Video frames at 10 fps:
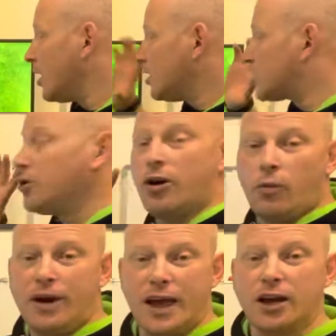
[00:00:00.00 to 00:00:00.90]
So
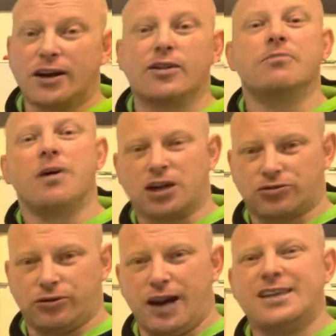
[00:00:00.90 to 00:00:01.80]
we then go down the must
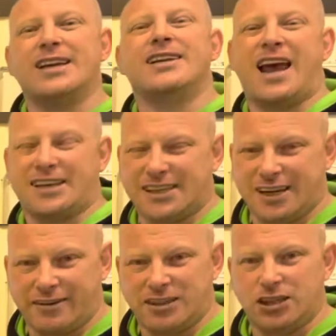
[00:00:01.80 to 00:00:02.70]
route. Is it
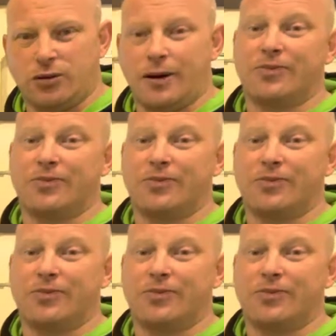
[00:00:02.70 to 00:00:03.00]
necessary to do it?